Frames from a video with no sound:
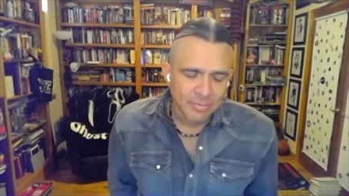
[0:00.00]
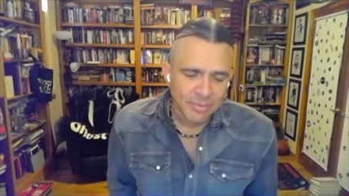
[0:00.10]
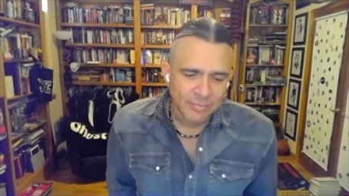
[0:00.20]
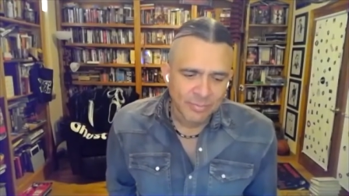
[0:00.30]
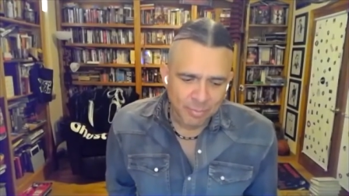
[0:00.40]

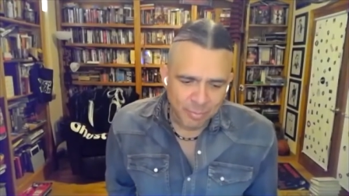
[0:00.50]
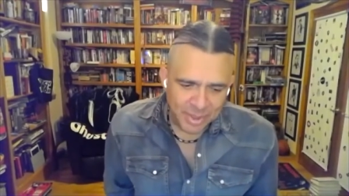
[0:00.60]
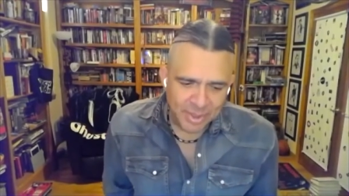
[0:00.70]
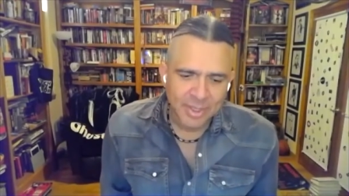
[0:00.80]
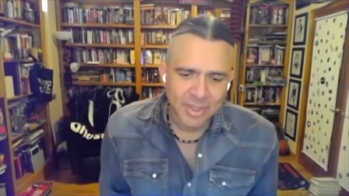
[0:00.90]
for
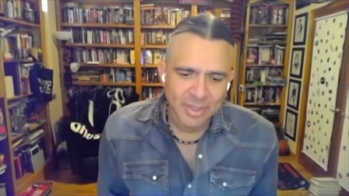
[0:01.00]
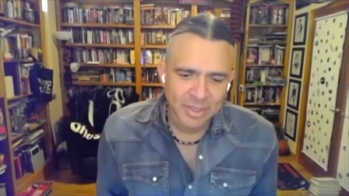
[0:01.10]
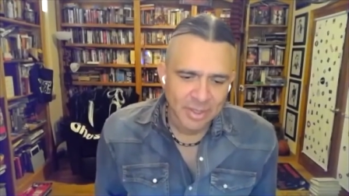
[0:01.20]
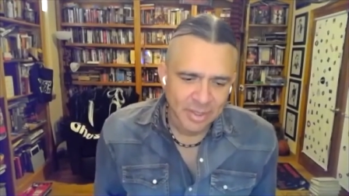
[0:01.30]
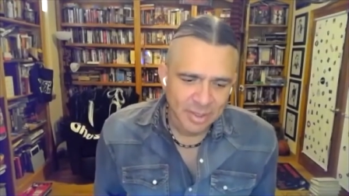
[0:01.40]
me,
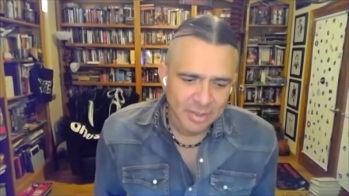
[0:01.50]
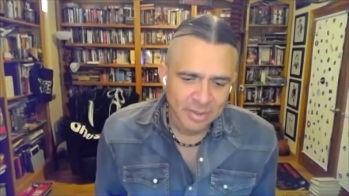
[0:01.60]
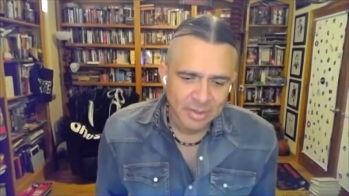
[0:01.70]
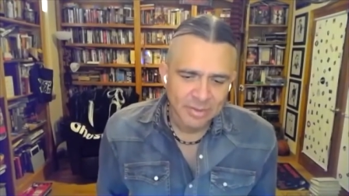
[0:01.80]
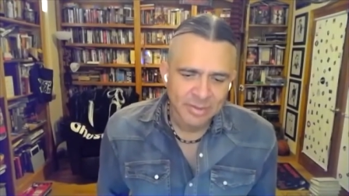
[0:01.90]

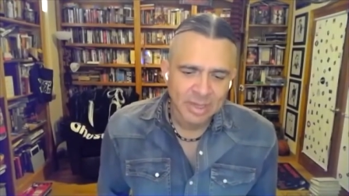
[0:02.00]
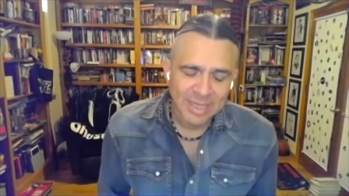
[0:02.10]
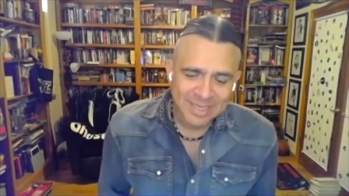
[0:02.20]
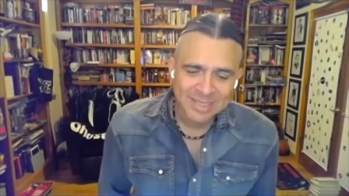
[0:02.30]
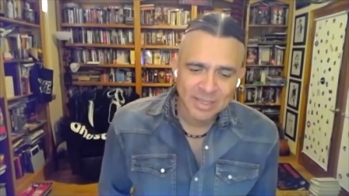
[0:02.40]
to
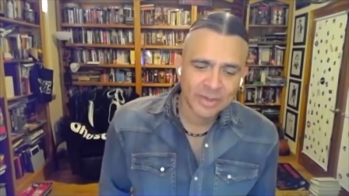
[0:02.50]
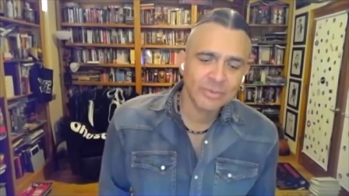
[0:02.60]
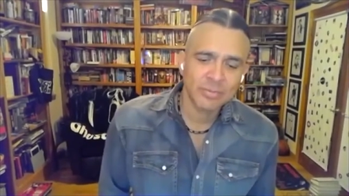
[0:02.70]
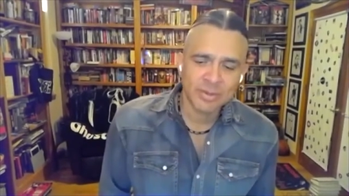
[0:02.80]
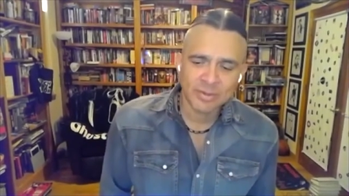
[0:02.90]
let a
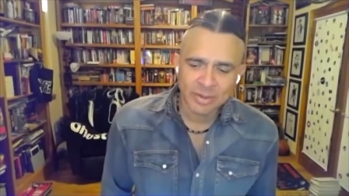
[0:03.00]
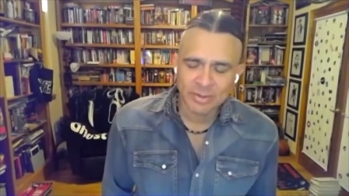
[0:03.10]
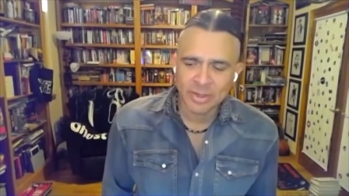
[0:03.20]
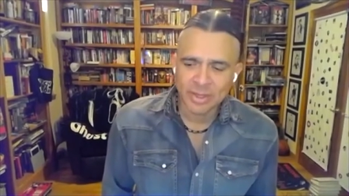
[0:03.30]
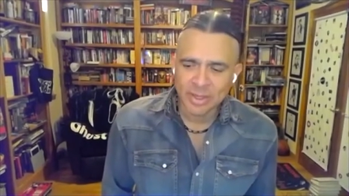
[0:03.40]
slasher be
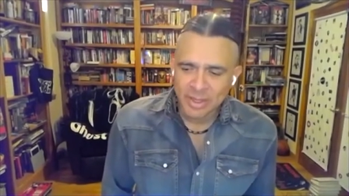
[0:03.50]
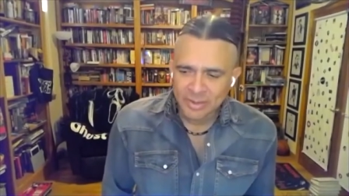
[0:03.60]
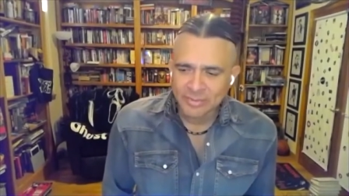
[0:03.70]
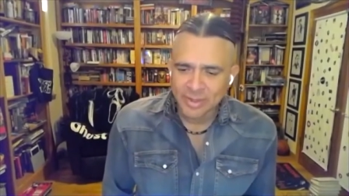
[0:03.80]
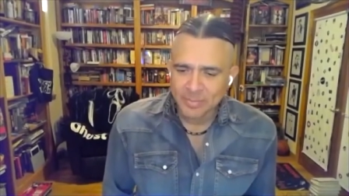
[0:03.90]
scary, it
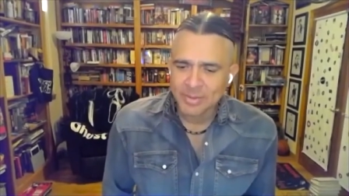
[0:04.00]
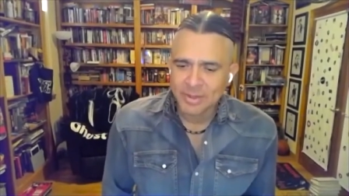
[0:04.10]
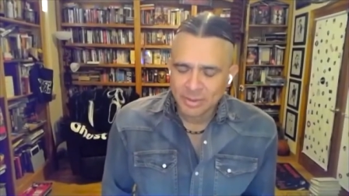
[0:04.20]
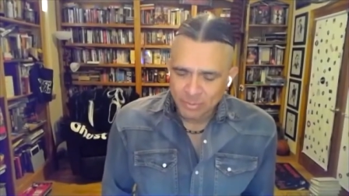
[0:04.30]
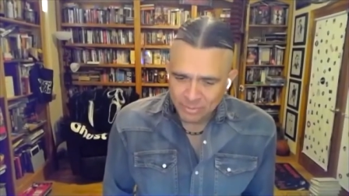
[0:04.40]
has to happen in
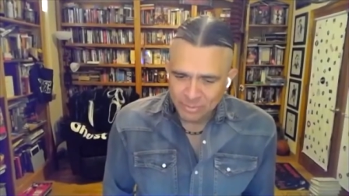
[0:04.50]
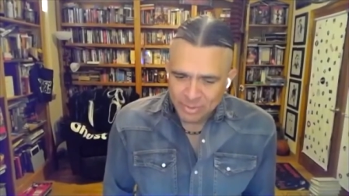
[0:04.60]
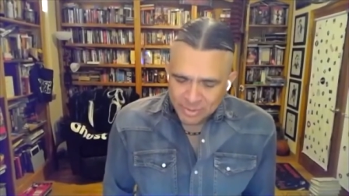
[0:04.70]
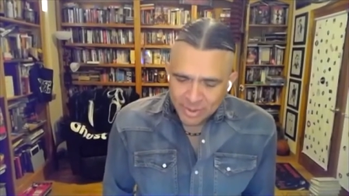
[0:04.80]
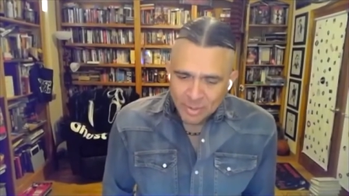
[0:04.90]
our
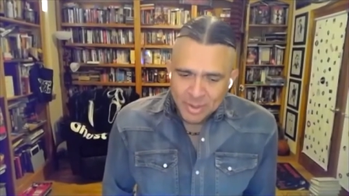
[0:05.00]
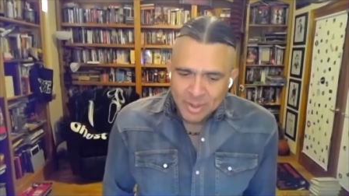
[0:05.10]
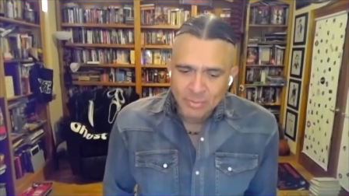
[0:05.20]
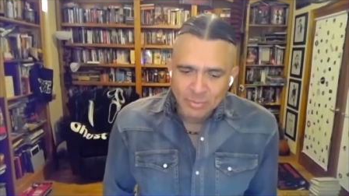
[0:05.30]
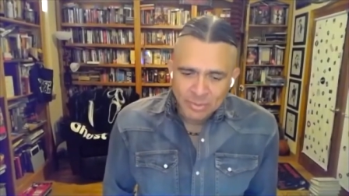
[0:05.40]
world. And to happen in
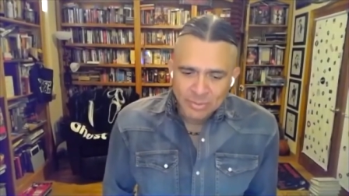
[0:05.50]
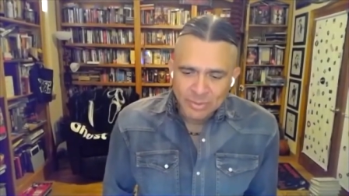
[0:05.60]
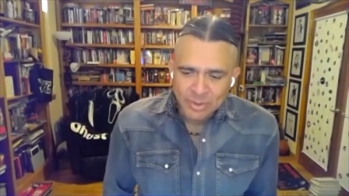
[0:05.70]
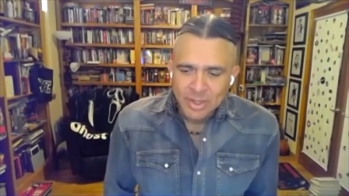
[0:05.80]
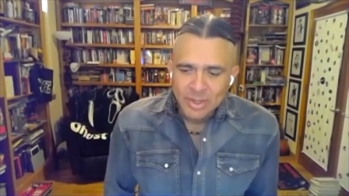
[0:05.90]
our
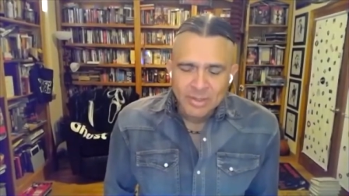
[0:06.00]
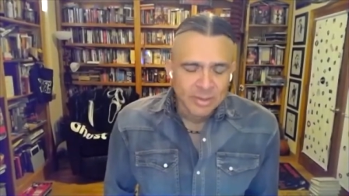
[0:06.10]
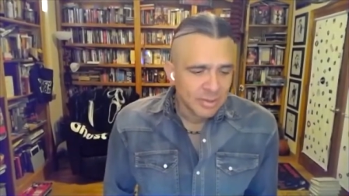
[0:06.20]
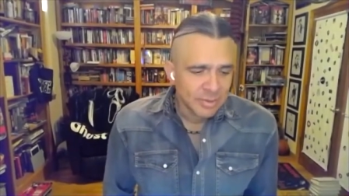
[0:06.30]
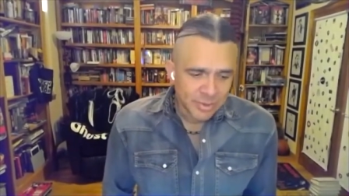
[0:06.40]
world,
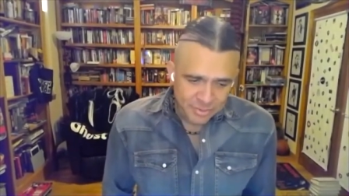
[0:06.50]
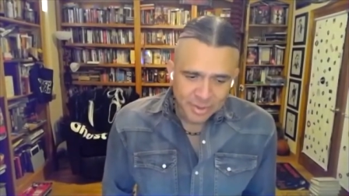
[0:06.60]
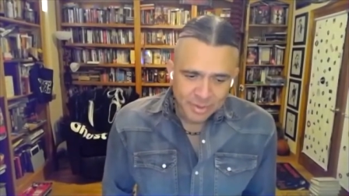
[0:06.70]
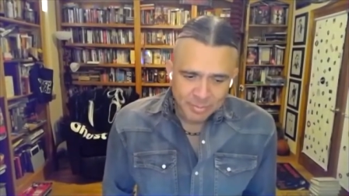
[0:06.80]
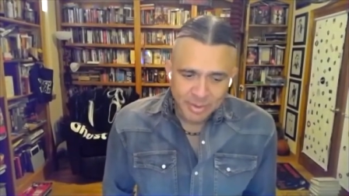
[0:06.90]
there's usually
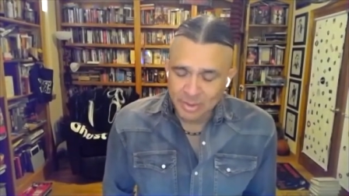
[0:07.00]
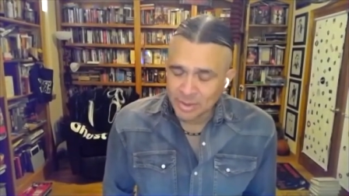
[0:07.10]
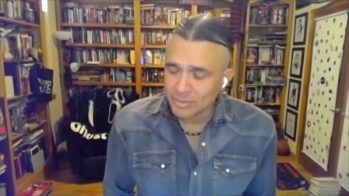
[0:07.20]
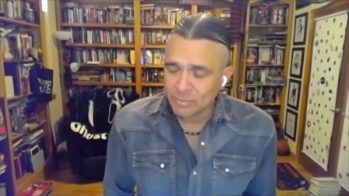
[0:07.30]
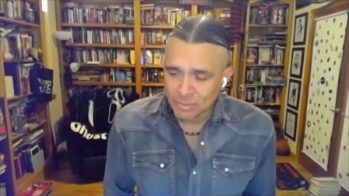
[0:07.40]
going to be at
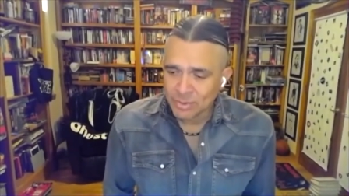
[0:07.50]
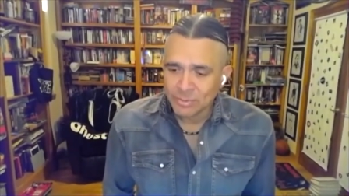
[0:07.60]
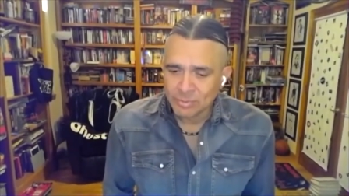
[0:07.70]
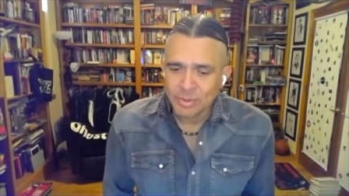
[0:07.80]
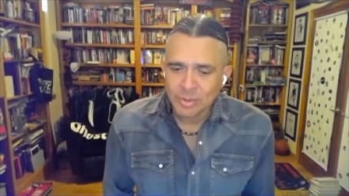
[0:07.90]
least one or
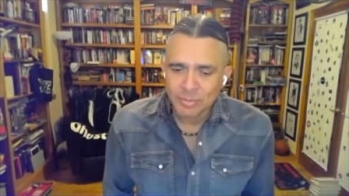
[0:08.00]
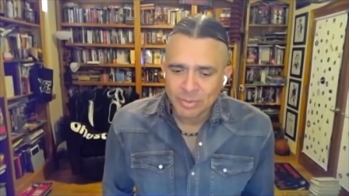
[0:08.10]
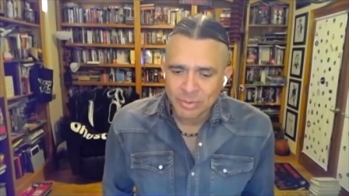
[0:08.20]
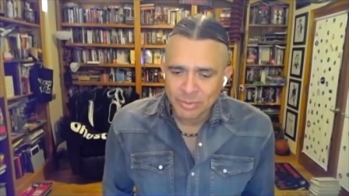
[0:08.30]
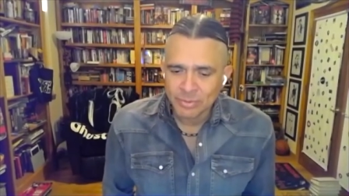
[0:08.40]
two
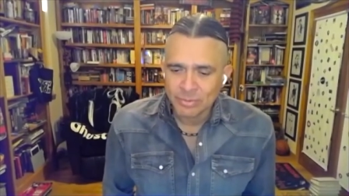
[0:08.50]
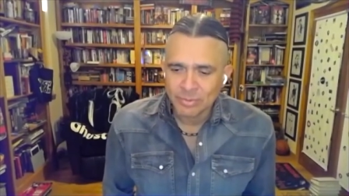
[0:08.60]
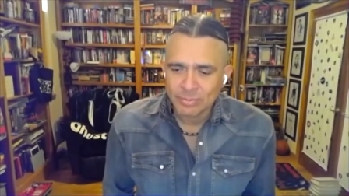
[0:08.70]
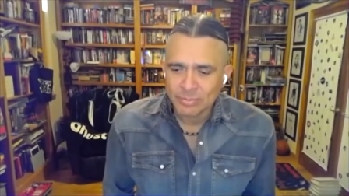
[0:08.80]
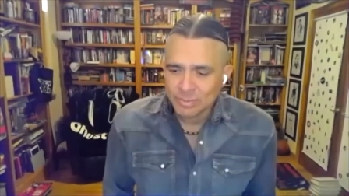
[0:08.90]
people
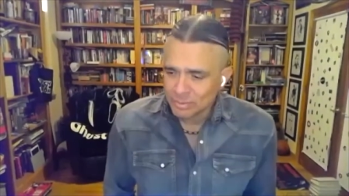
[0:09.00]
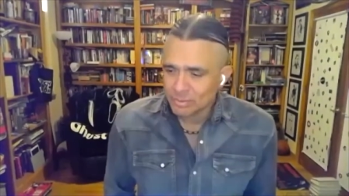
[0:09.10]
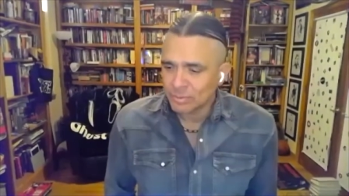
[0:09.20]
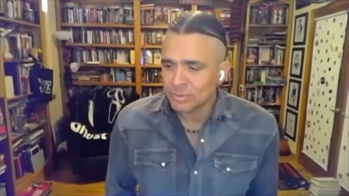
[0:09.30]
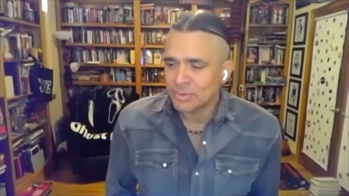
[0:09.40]
who know the
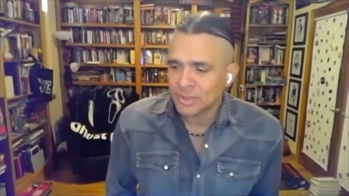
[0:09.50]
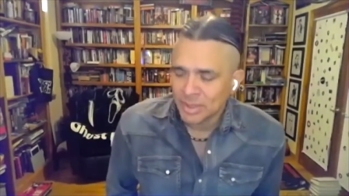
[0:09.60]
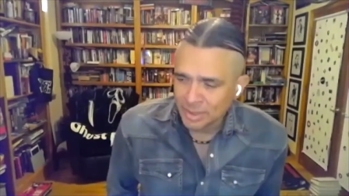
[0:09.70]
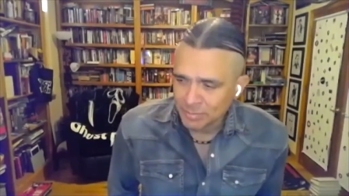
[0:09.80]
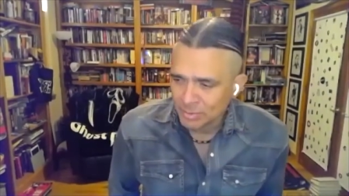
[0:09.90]
rules of the
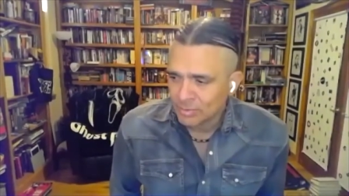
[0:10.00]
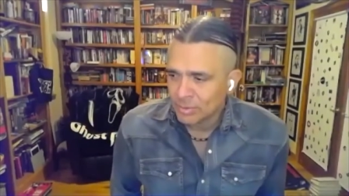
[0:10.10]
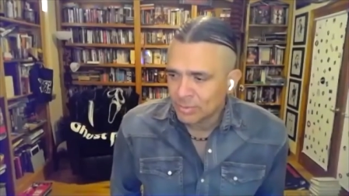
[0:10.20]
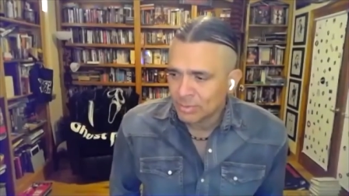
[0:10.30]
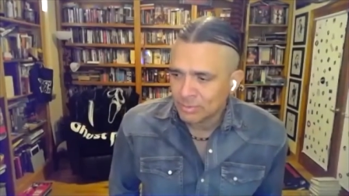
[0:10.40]
game,
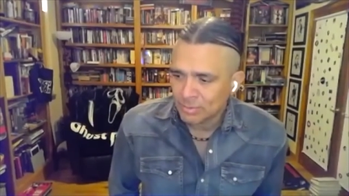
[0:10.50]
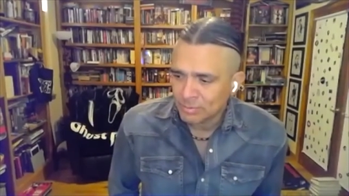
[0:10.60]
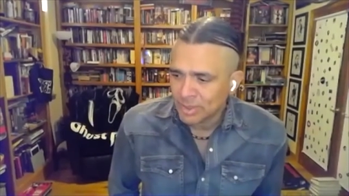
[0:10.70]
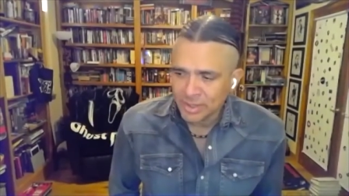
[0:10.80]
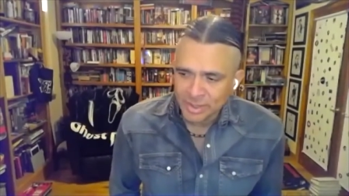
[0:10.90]
who are the
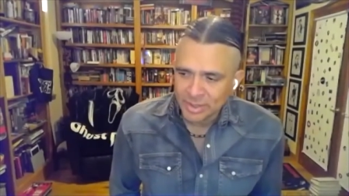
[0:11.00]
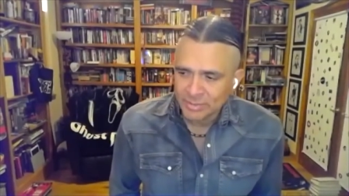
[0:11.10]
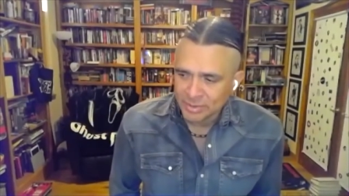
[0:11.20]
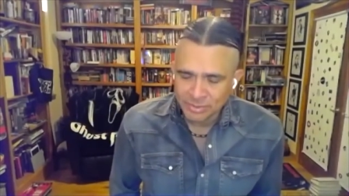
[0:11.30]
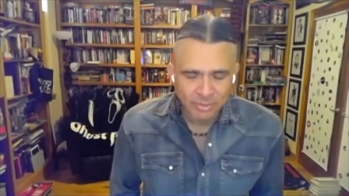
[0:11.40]
Randy
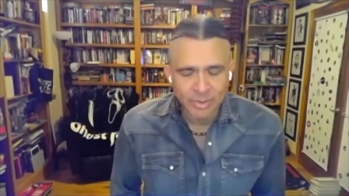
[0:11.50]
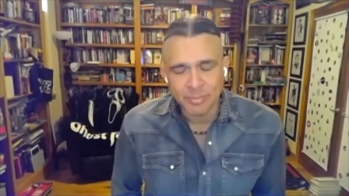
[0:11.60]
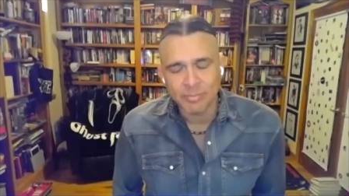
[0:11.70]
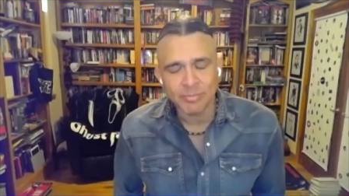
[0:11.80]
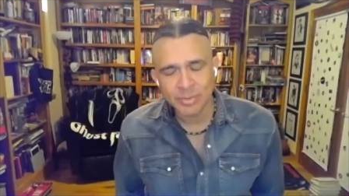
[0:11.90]
and
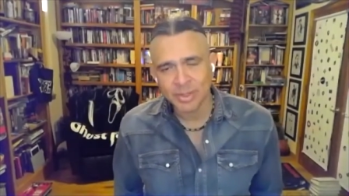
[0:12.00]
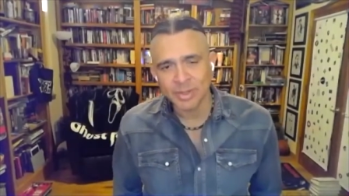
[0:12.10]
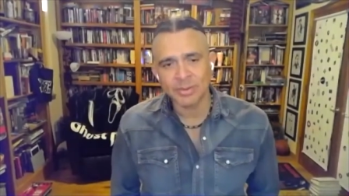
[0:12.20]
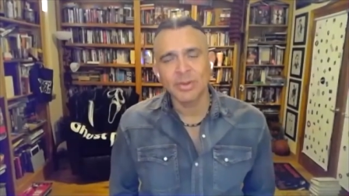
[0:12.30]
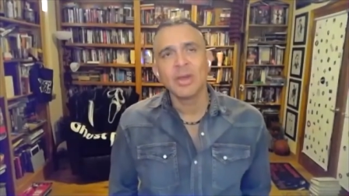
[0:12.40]
Scream, you
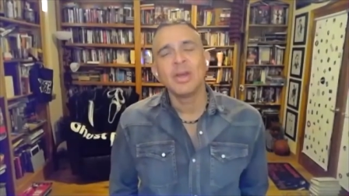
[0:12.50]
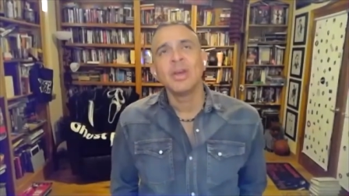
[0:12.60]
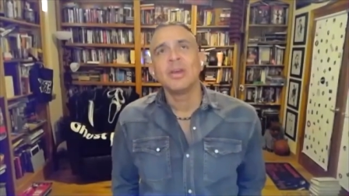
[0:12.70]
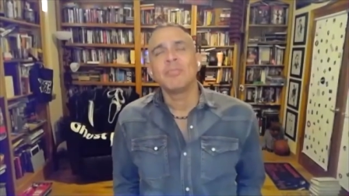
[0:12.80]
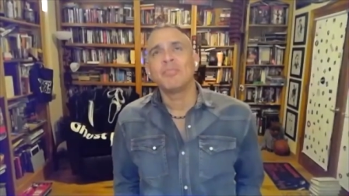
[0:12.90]
know.
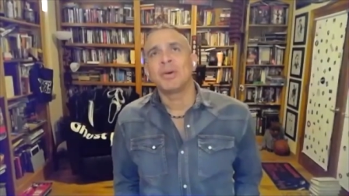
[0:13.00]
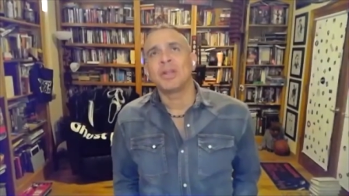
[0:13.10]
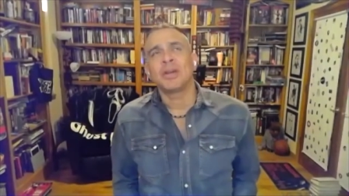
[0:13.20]
But